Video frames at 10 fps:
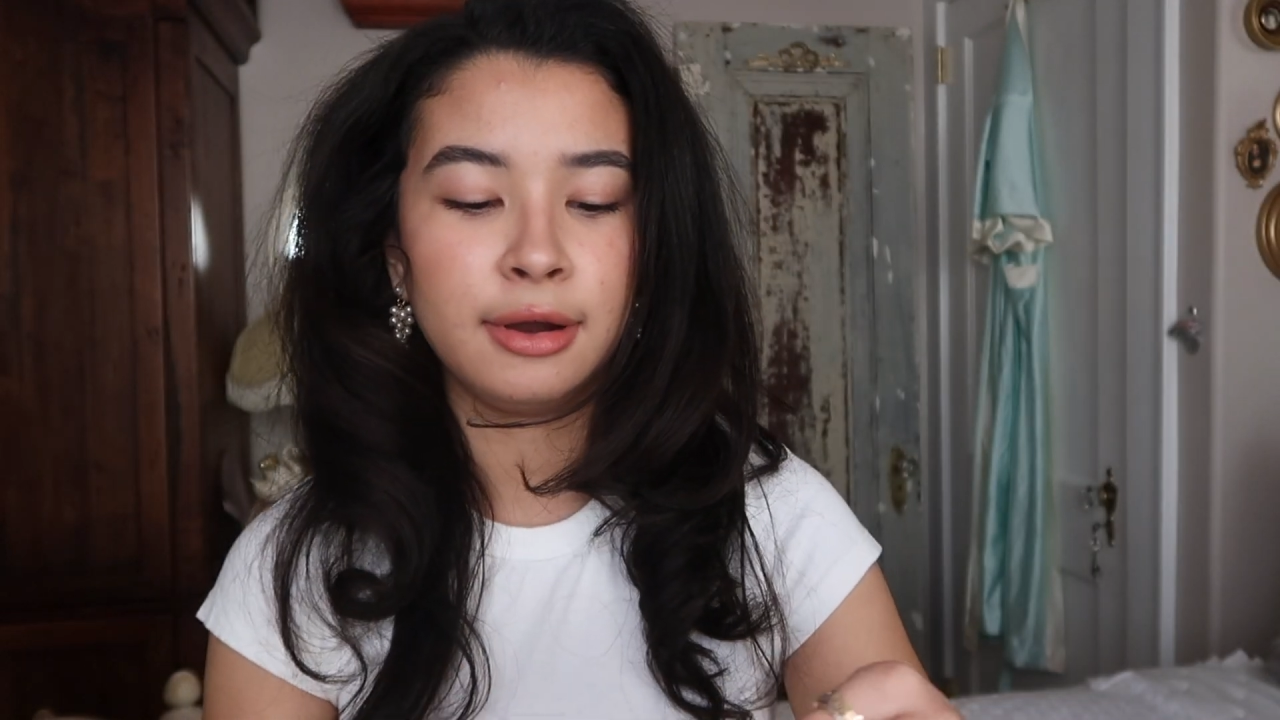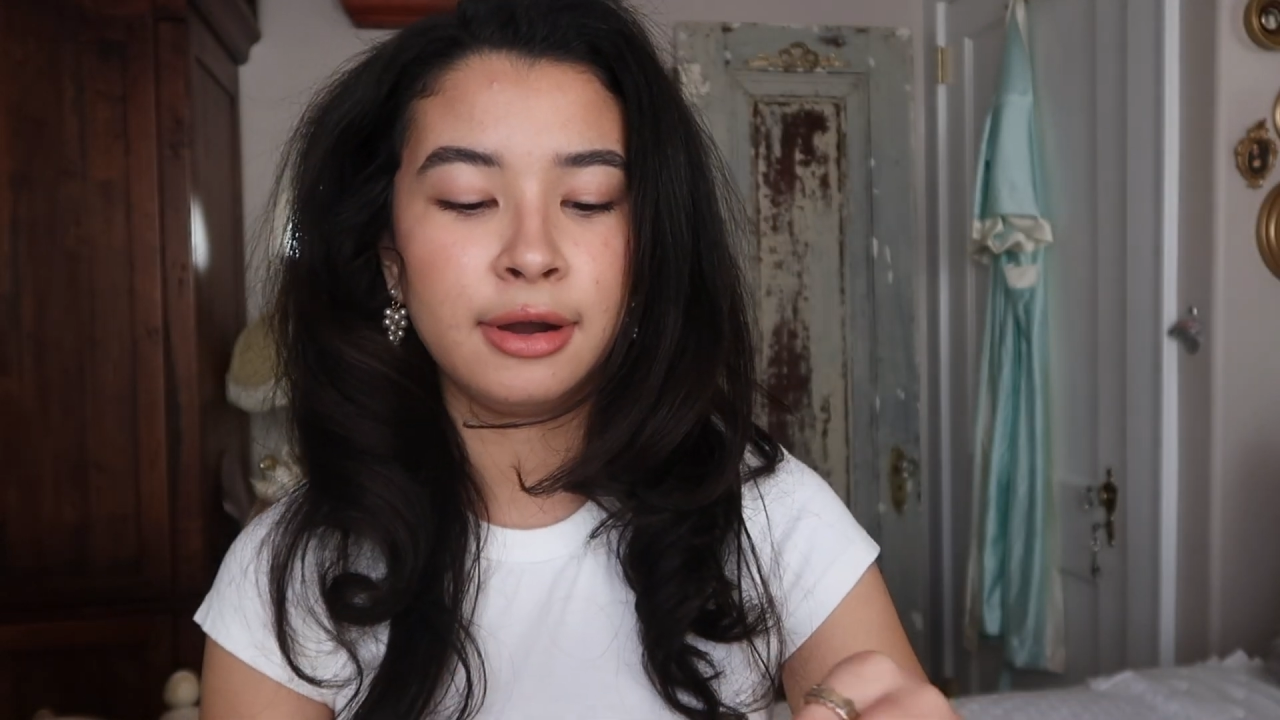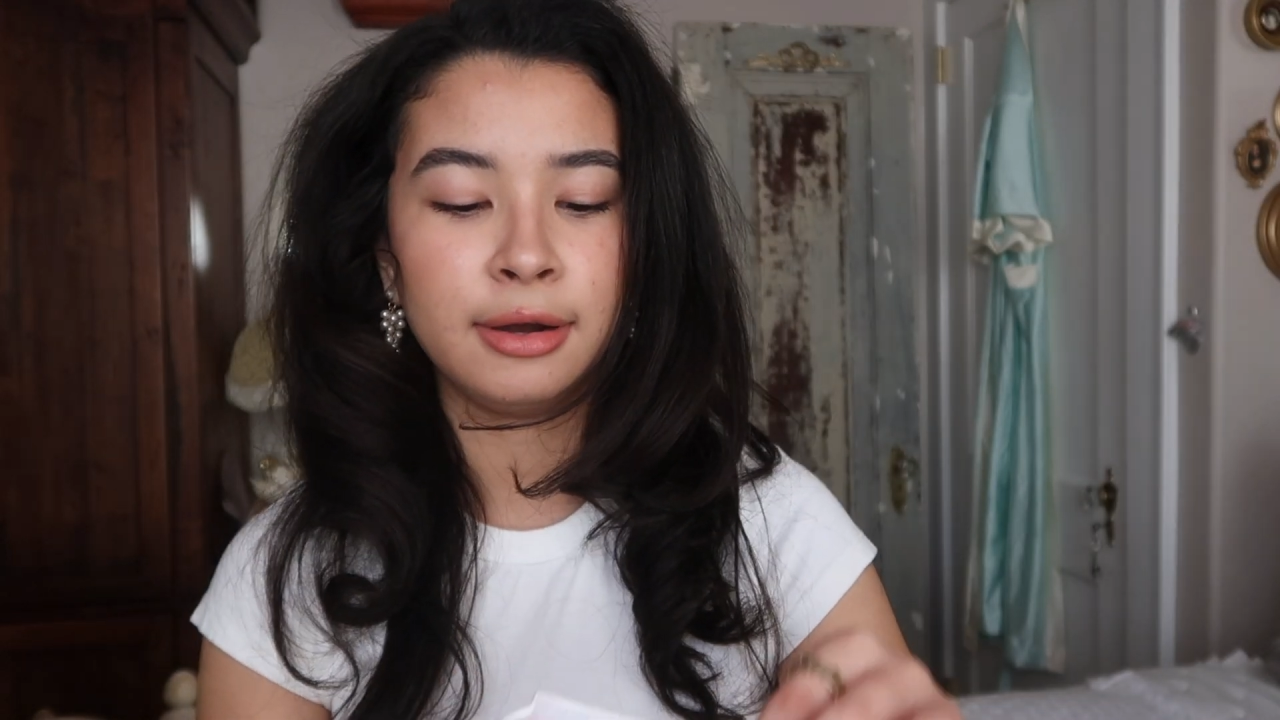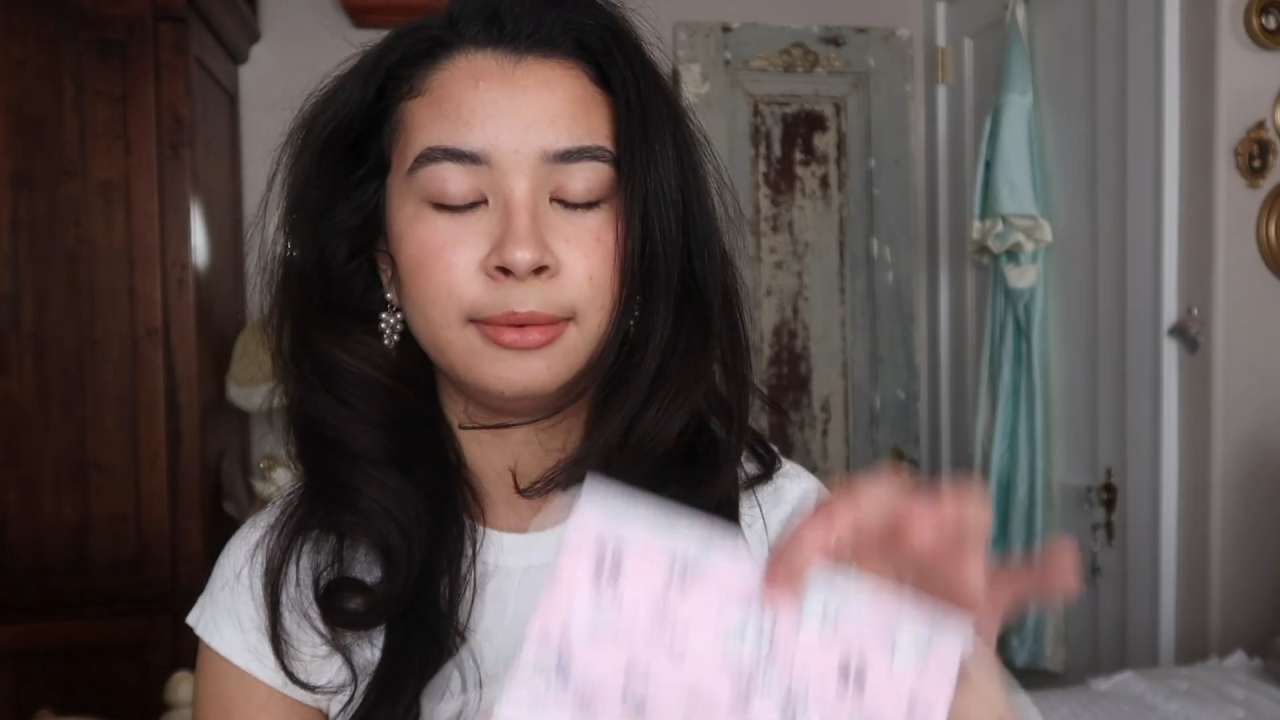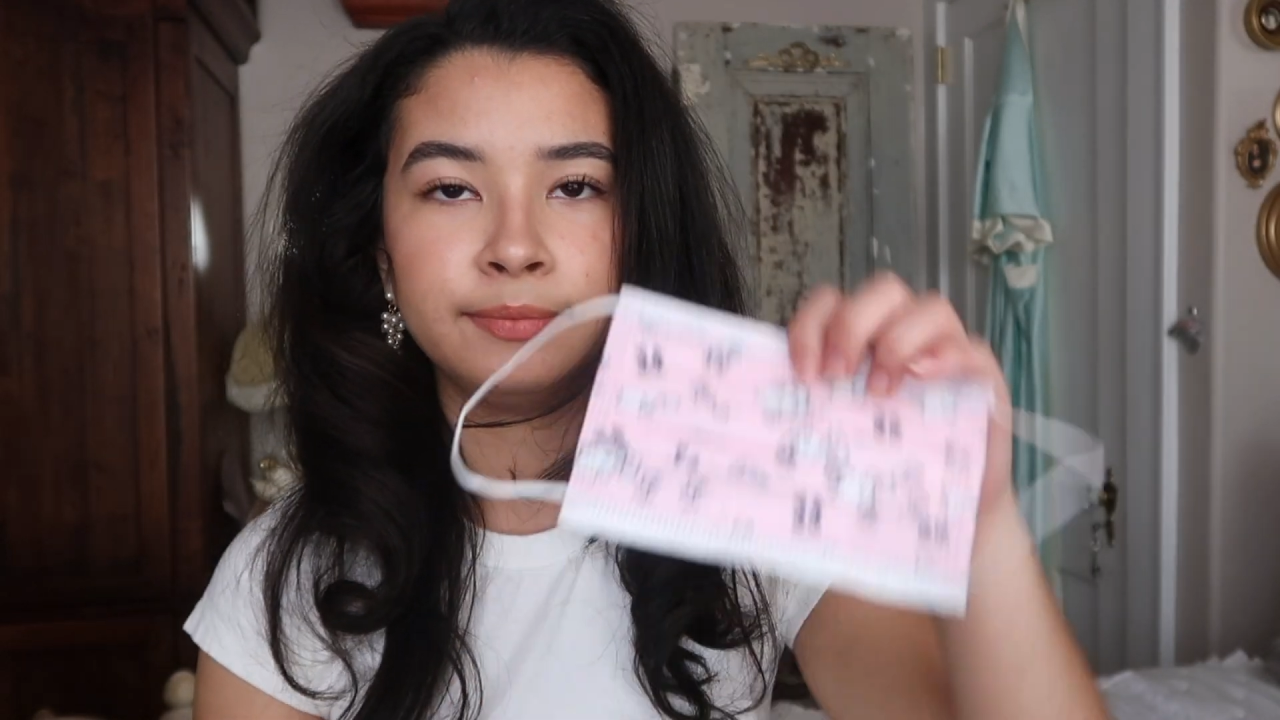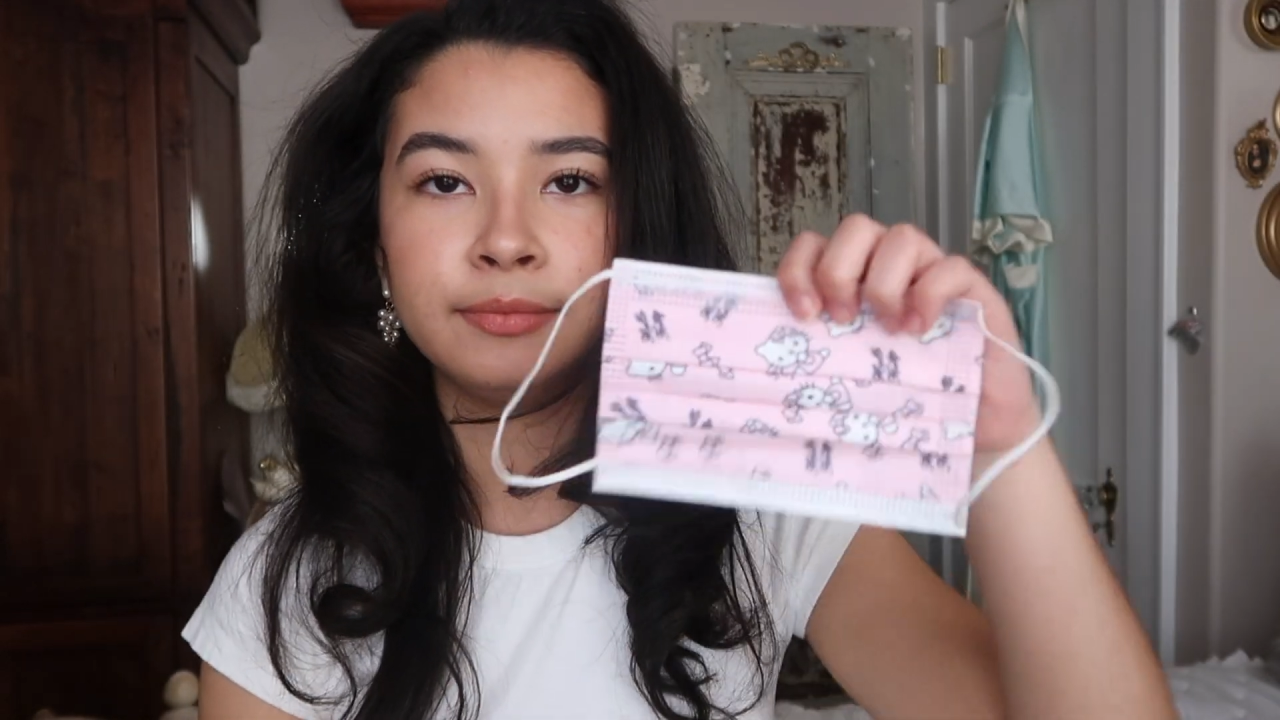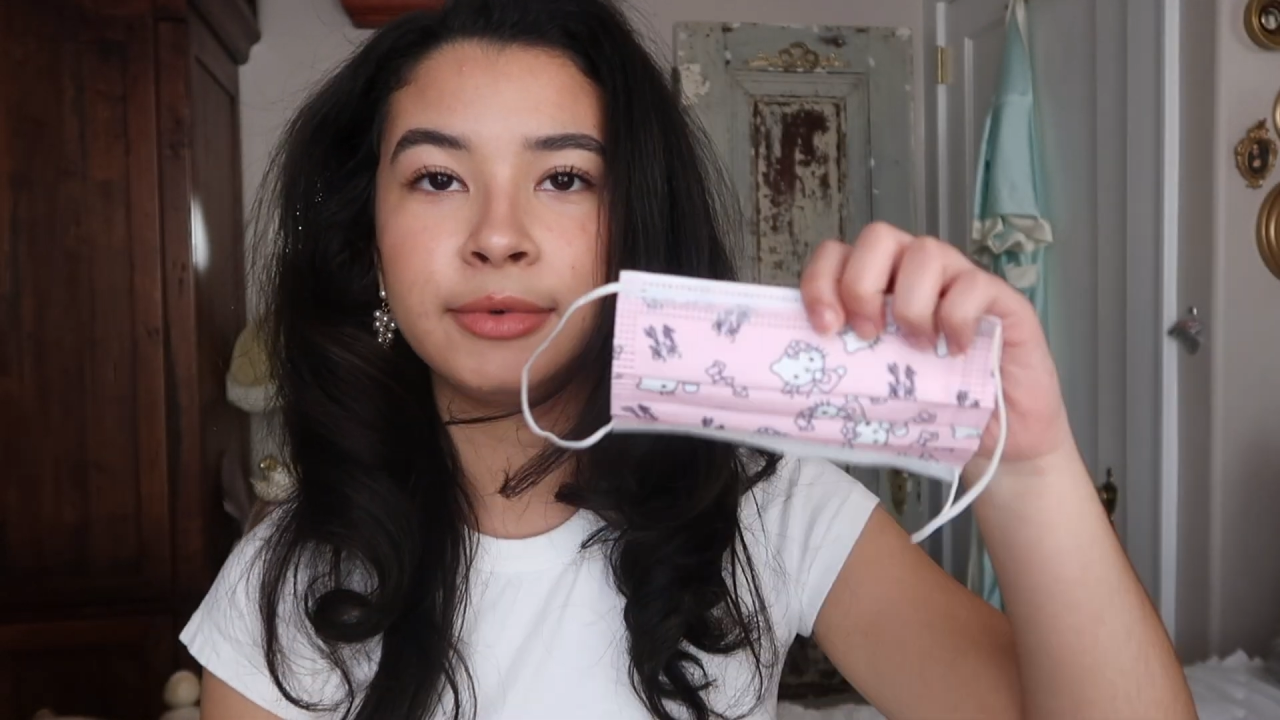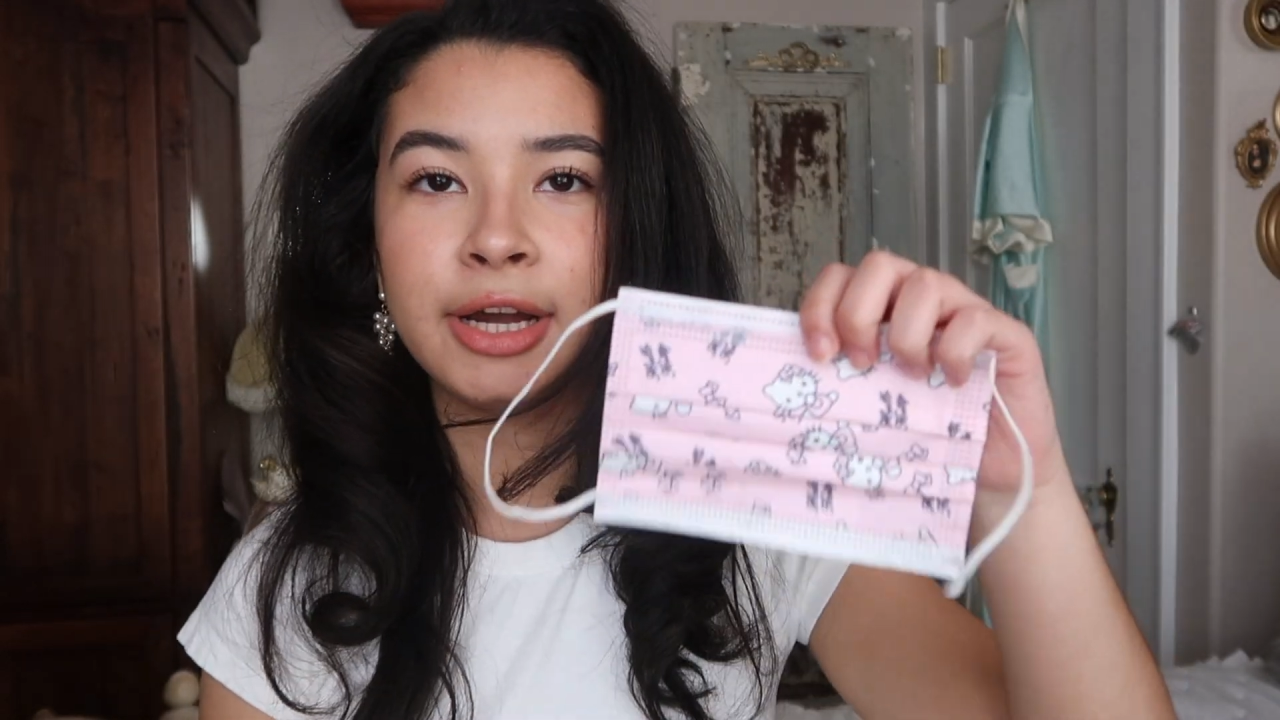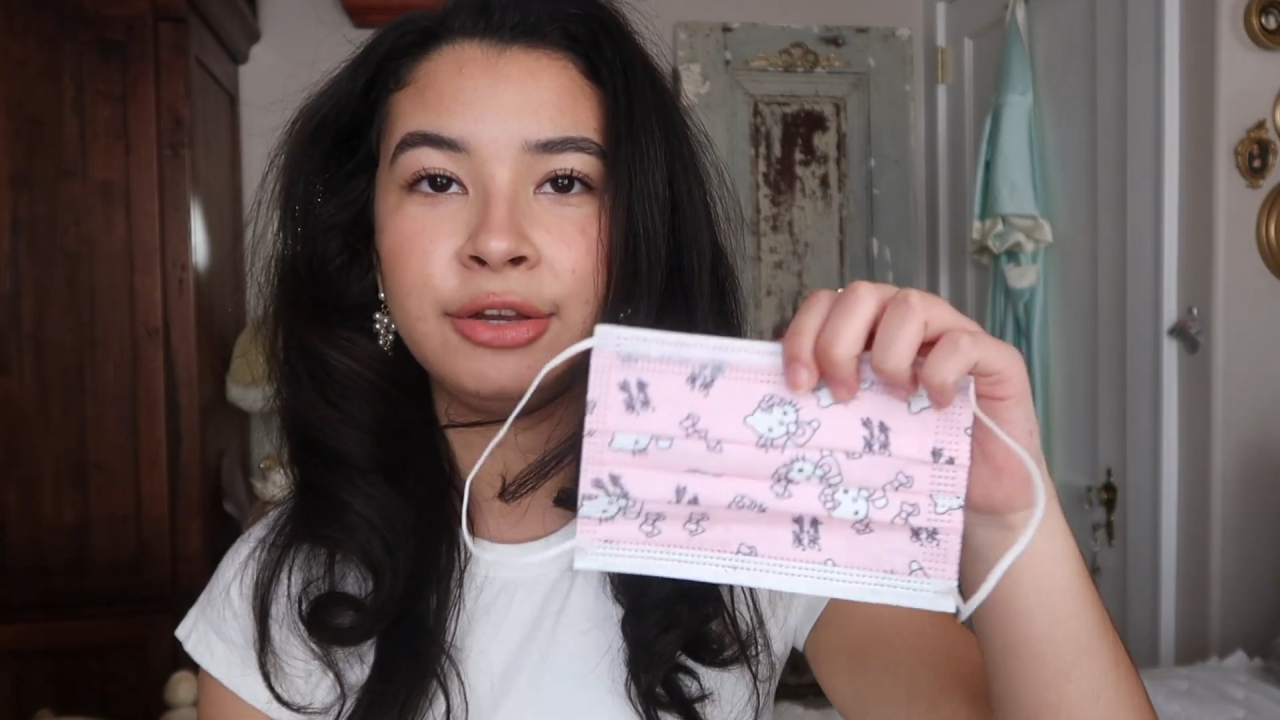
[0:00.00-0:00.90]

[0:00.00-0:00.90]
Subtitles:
I